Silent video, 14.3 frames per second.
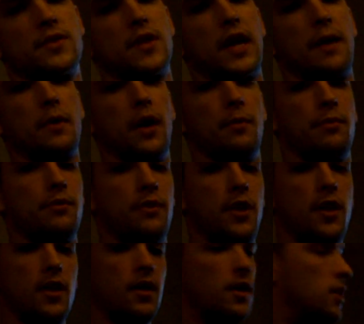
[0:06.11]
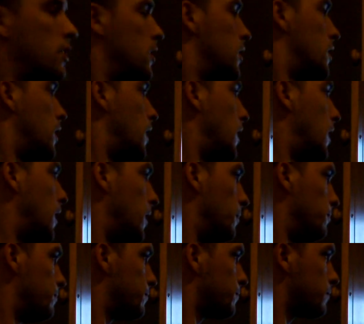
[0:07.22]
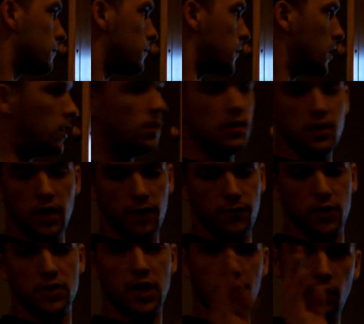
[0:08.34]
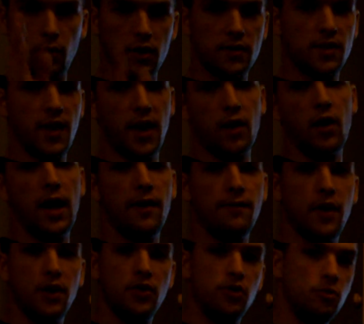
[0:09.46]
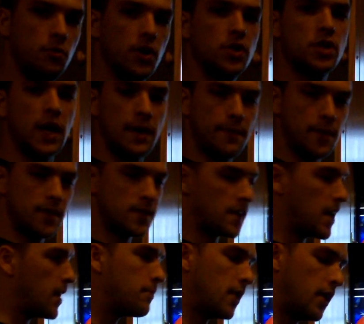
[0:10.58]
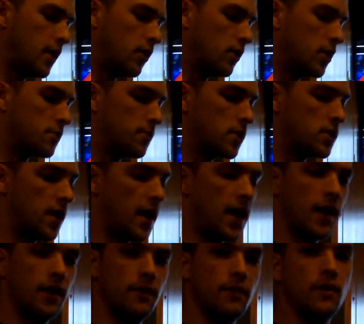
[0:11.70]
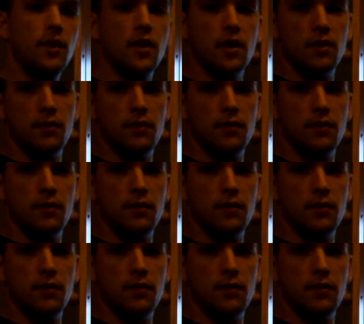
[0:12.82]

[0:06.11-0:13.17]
vs. Capcom 3. Um, first off, I want to say I don't have too much time on this game, not nearly as much as I had on